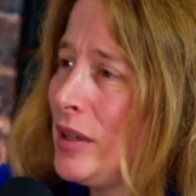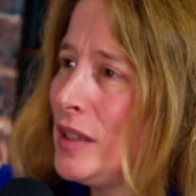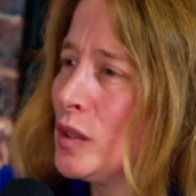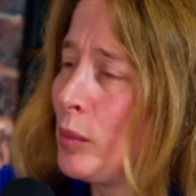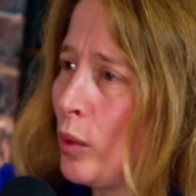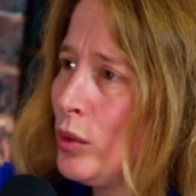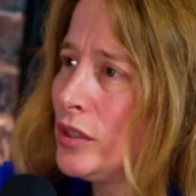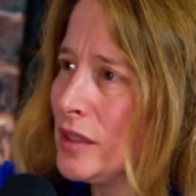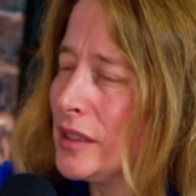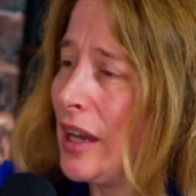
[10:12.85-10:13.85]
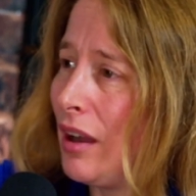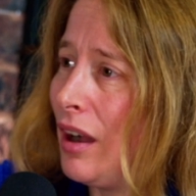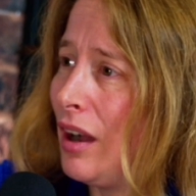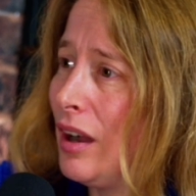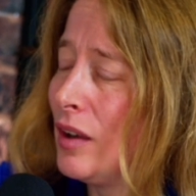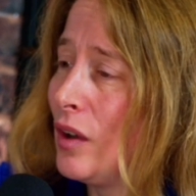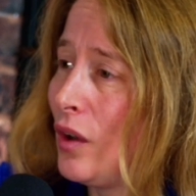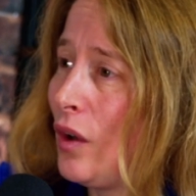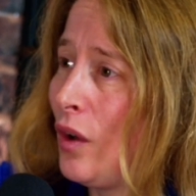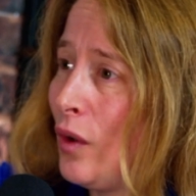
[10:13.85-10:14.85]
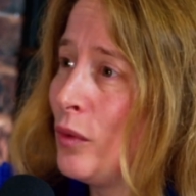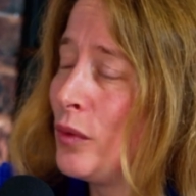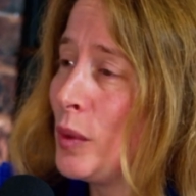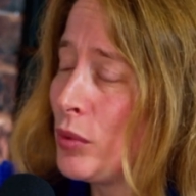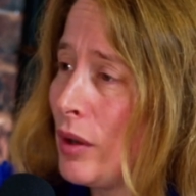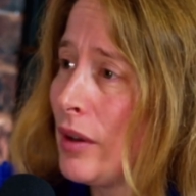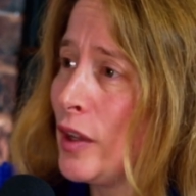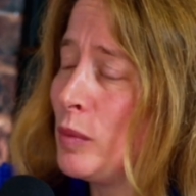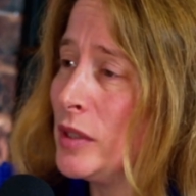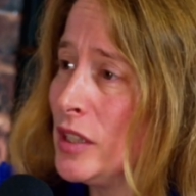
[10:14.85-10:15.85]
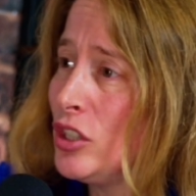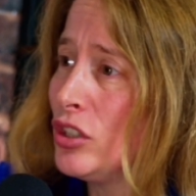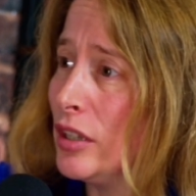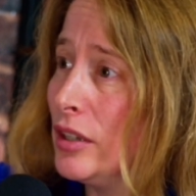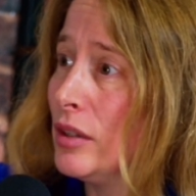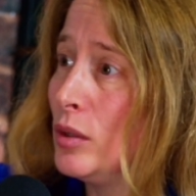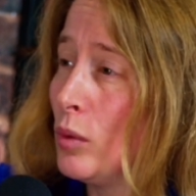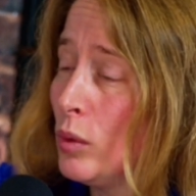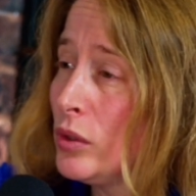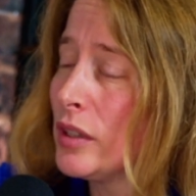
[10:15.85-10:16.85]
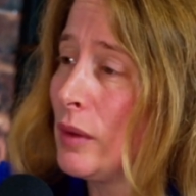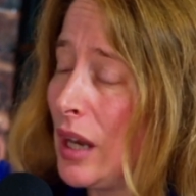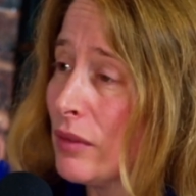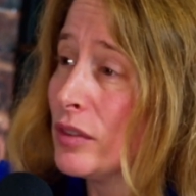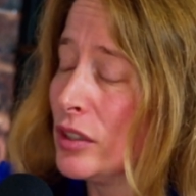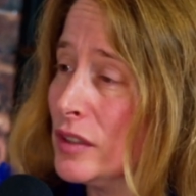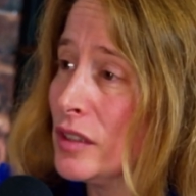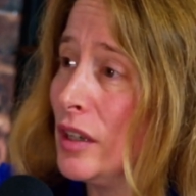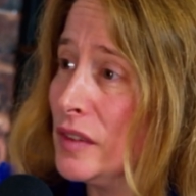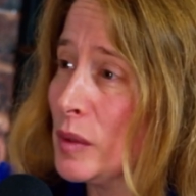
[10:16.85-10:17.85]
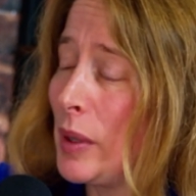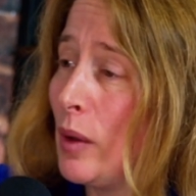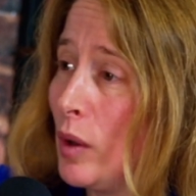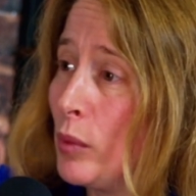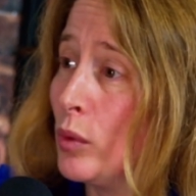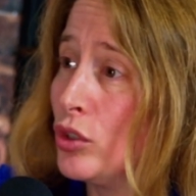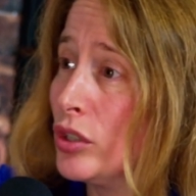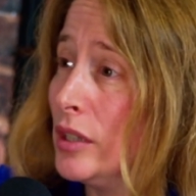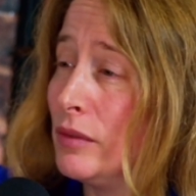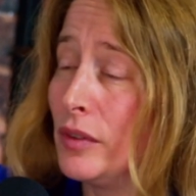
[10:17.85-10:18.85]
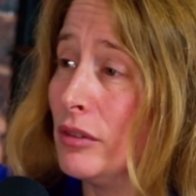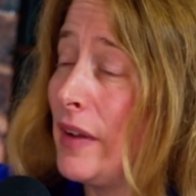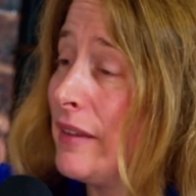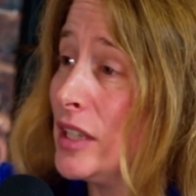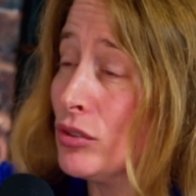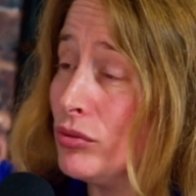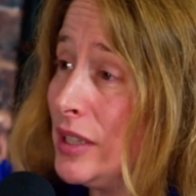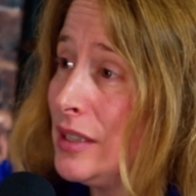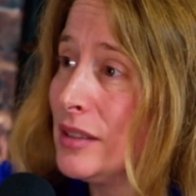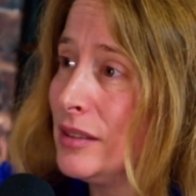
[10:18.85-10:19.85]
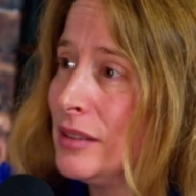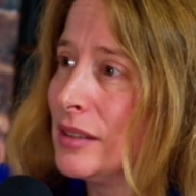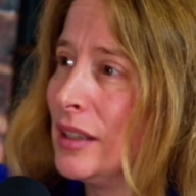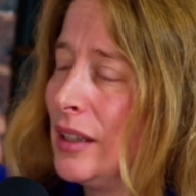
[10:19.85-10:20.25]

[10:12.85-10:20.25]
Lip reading: supporters there are of the pro-life position and who also have concerns about abortion for various reasons,